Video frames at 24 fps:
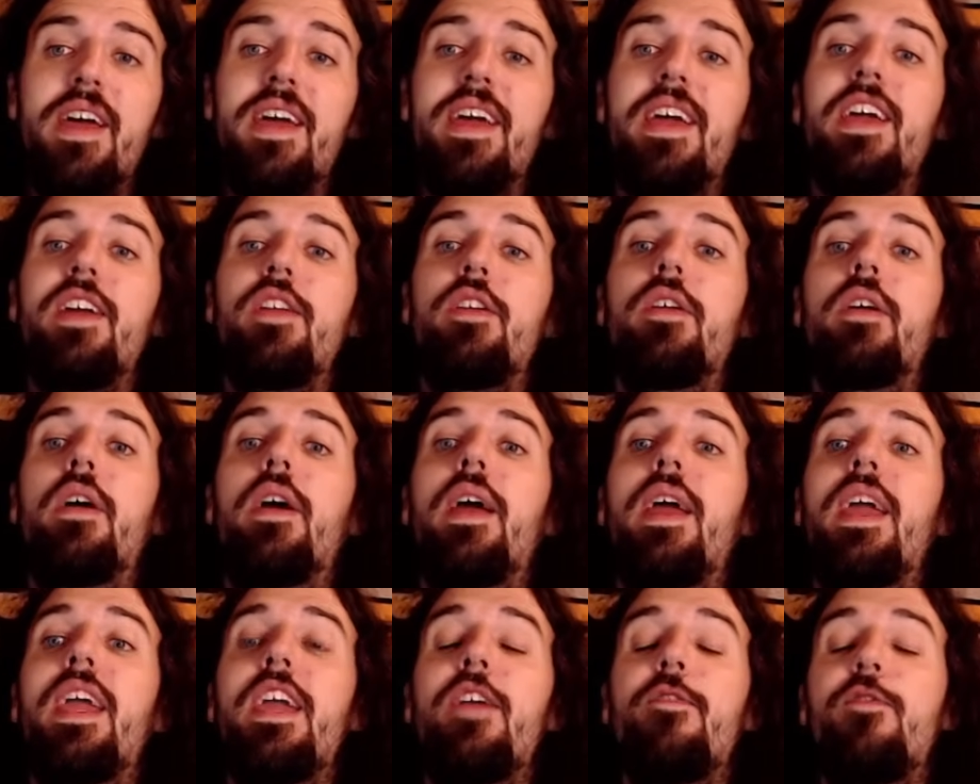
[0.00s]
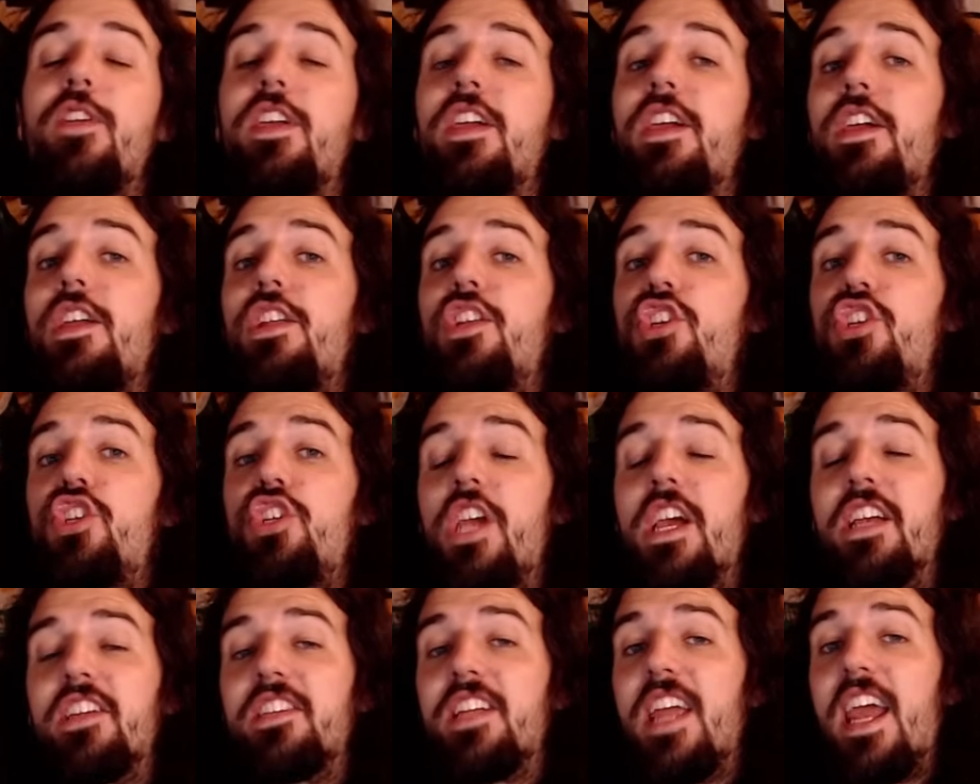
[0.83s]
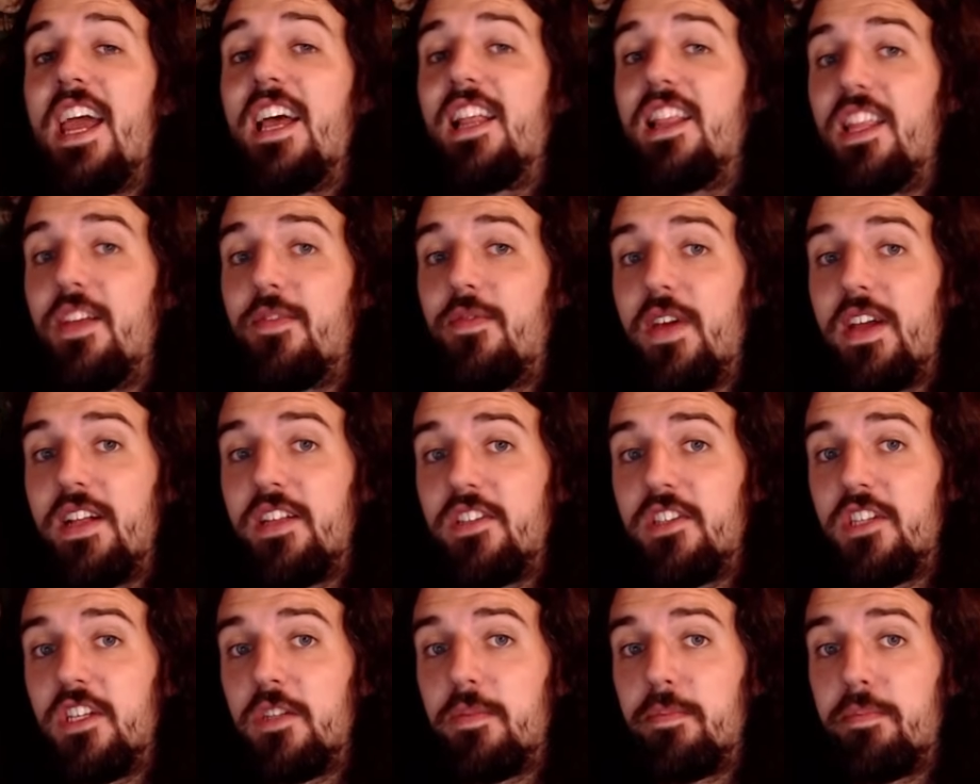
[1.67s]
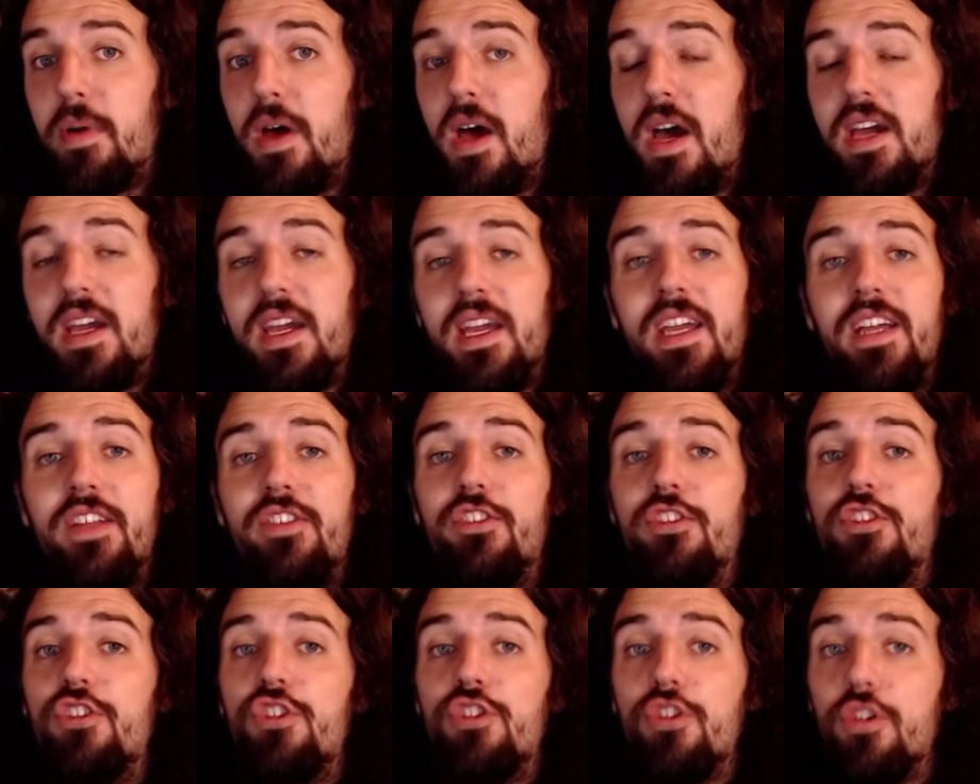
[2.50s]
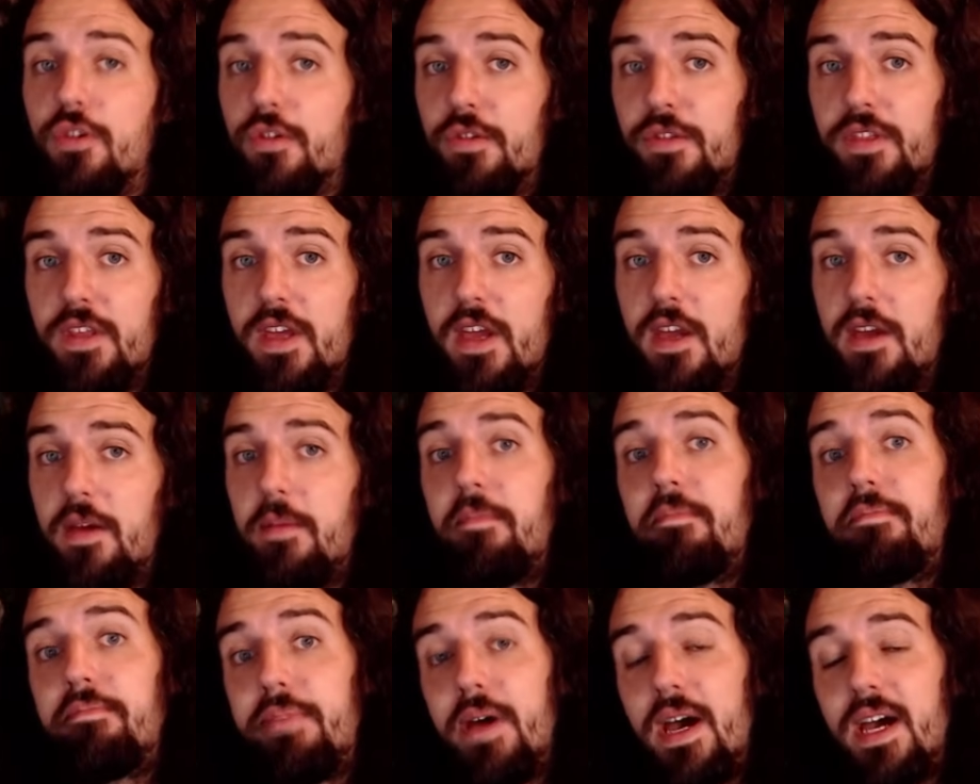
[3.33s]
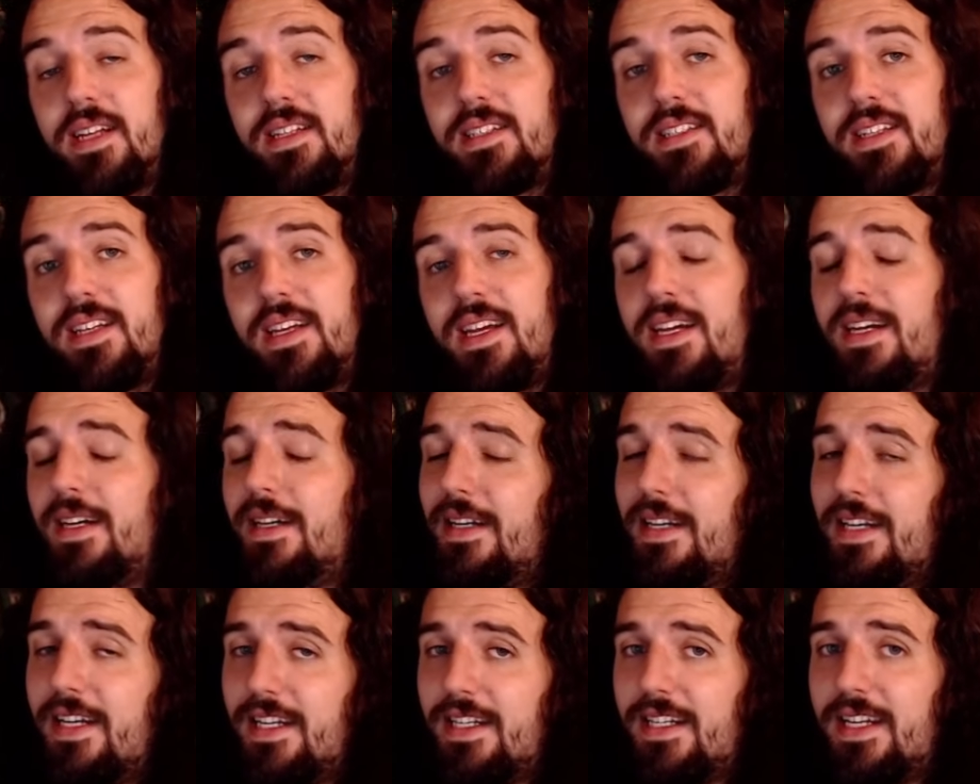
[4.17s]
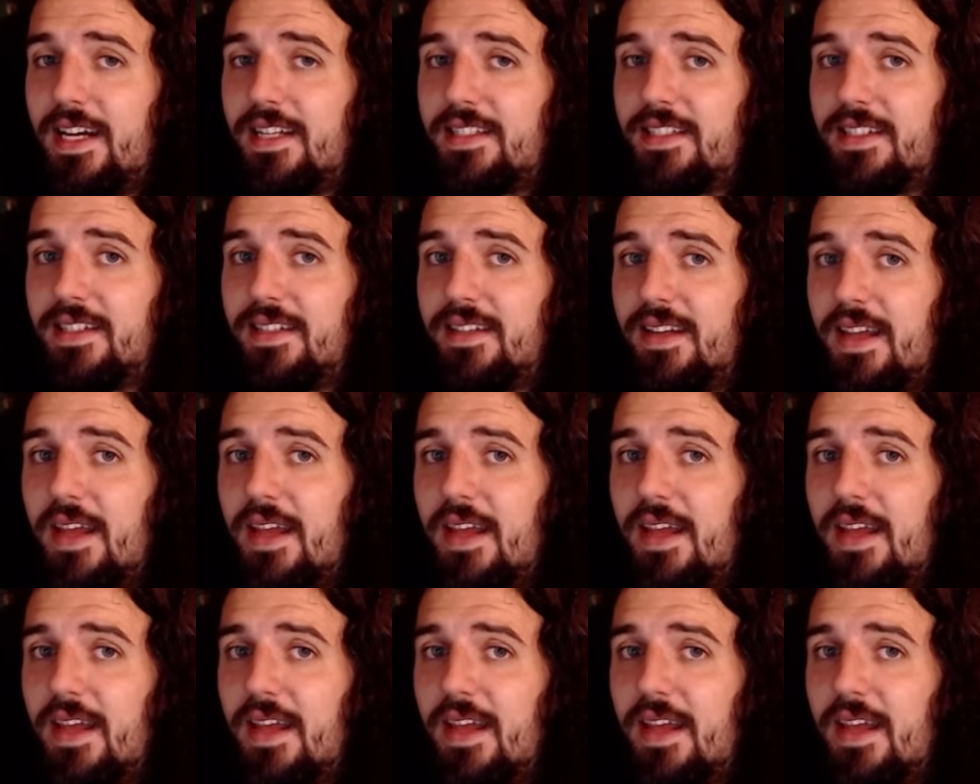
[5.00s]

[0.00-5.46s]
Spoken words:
and if he just elevates this puck, it's a sure thing, but he doesn't.